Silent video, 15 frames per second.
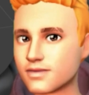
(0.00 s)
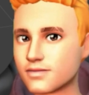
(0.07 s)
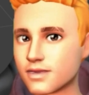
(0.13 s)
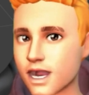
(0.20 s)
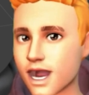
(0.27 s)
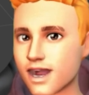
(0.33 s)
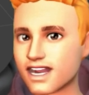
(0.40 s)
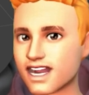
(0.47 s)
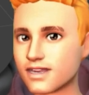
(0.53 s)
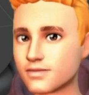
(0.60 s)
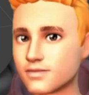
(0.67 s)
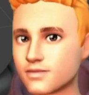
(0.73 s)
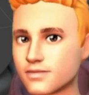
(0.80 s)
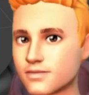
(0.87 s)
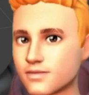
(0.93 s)
S,
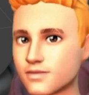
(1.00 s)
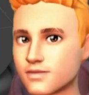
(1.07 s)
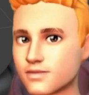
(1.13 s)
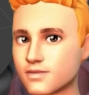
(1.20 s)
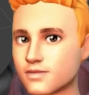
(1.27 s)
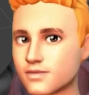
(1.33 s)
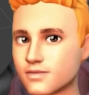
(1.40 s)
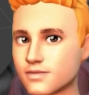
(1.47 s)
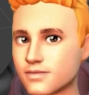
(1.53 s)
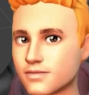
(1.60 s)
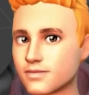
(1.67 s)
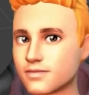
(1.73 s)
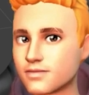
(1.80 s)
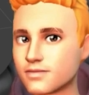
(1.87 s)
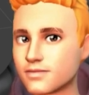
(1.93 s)

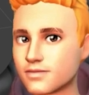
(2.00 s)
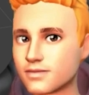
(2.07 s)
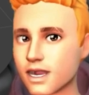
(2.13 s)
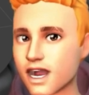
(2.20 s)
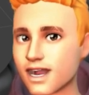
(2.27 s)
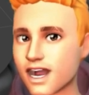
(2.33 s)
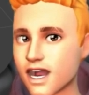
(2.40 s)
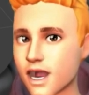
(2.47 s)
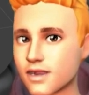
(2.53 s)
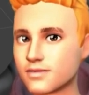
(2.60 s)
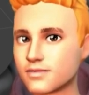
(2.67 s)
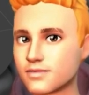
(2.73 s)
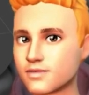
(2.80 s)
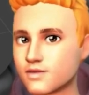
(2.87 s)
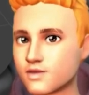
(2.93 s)
scale it like
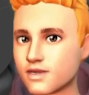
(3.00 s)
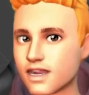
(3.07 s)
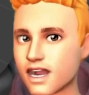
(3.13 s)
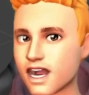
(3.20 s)
this. Okay.